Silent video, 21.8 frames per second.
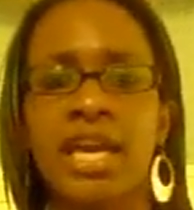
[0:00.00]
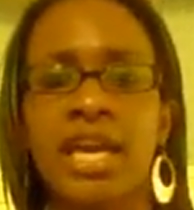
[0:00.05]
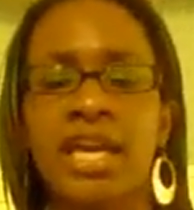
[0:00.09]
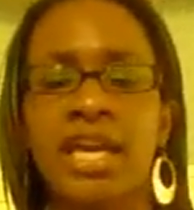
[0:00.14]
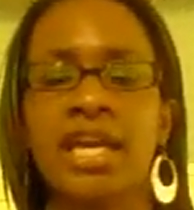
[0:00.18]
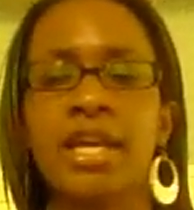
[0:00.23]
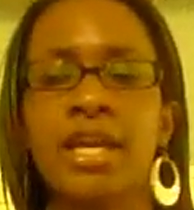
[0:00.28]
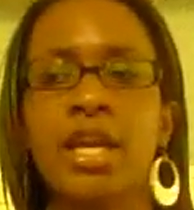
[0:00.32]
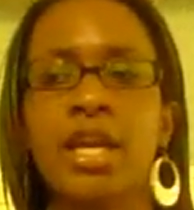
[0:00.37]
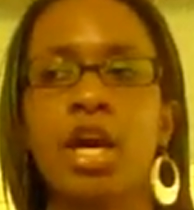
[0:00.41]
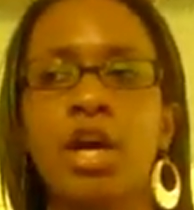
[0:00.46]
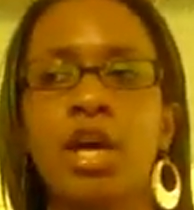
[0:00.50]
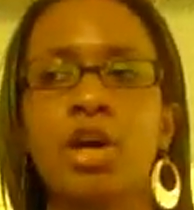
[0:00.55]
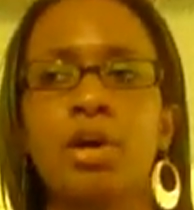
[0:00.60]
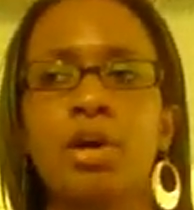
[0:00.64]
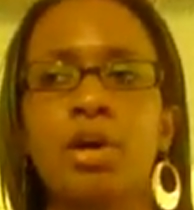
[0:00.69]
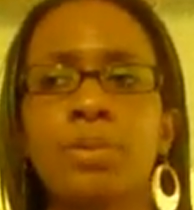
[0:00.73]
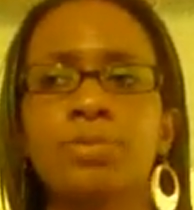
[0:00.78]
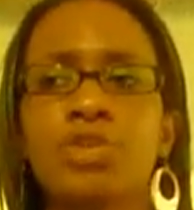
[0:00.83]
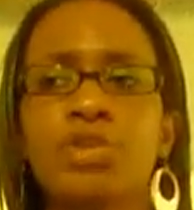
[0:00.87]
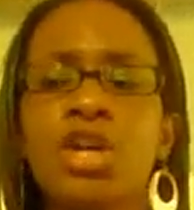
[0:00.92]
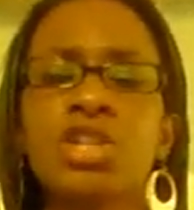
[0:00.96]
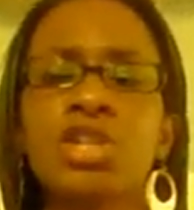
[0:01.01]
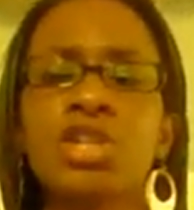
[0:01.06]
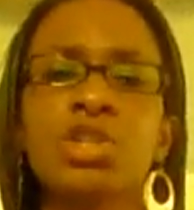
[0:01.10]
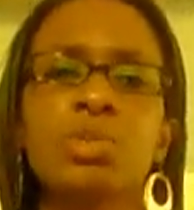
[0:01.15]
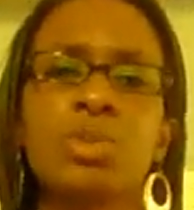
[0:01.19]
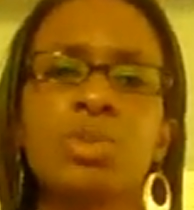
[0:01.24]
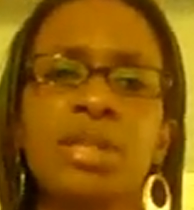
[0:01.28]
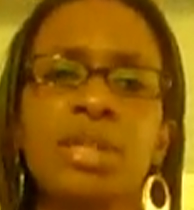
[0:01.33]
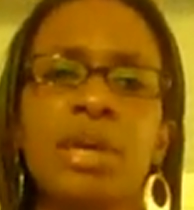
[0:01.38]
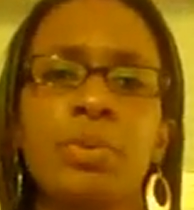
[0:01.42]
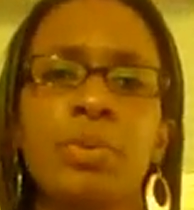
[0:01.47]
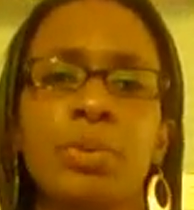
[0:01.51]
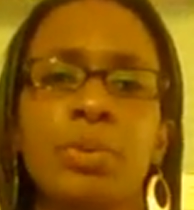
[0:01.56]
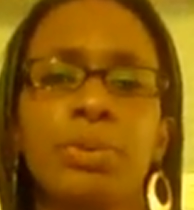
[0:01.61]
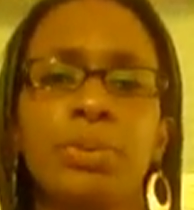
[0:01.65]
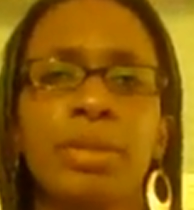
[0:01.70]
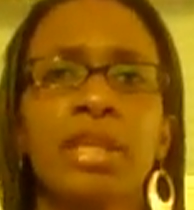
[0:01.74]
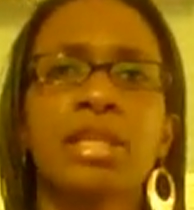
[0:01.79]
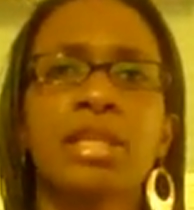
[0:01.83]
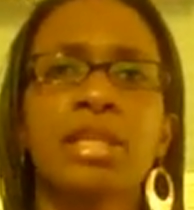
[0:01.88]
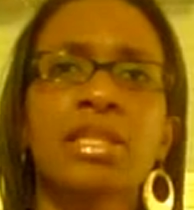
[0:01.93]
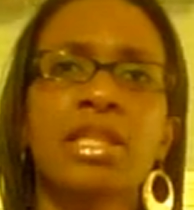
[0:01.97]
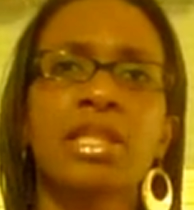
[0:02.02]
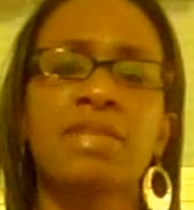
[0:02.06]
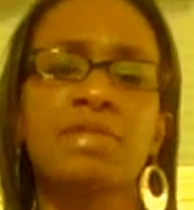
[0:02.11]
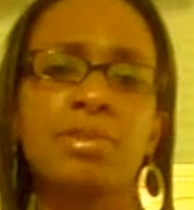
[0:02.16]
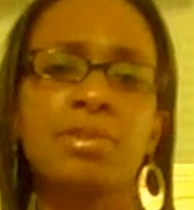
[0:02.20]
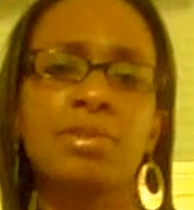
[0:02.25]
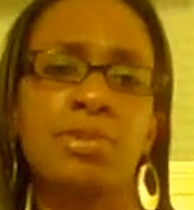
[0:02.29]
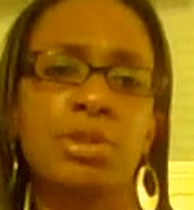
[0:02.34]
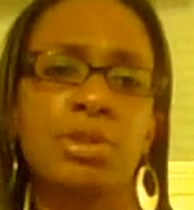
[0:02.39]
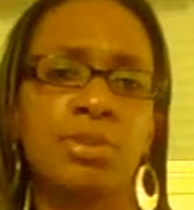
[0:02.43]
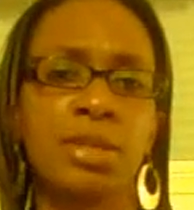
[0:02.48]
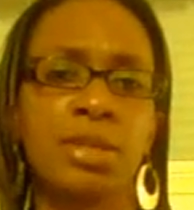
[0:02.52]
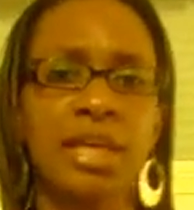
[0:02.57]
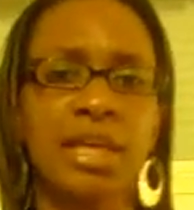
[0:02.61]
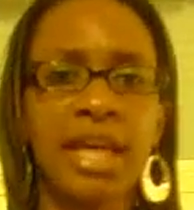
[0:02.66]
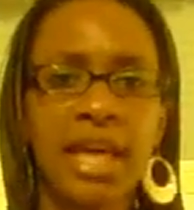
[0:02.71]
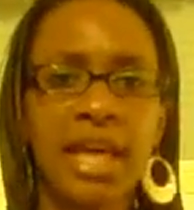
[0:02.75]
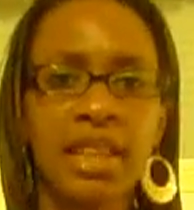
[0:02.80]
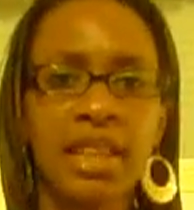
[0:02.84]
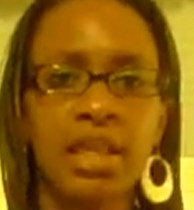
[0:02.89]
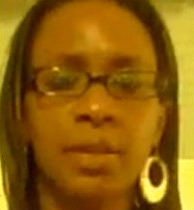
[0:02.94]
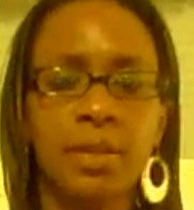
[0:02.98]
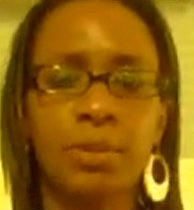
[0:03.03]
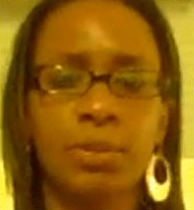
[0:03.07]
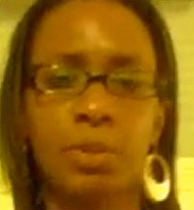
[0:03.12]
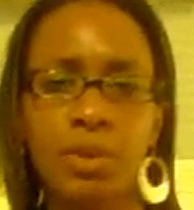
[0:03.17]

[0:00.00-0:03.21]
And Jocelyn was like, well, me and Stevie supposed to be together.